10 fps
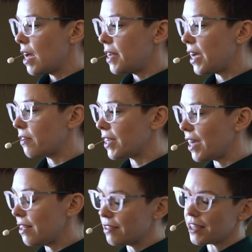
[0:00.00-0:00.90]
Now, the
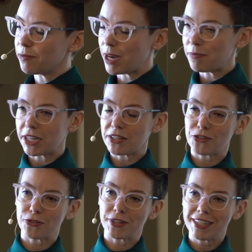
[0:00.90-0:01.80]
other thing about money
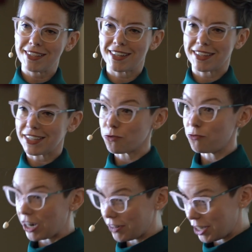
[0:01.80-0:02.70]
stories that I think is
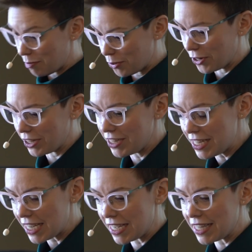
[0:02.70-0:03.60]
very
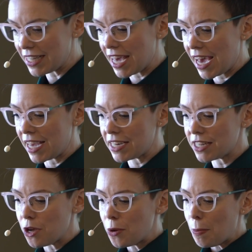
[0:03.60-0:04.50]
important is
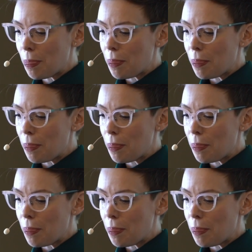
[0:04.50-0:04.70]
that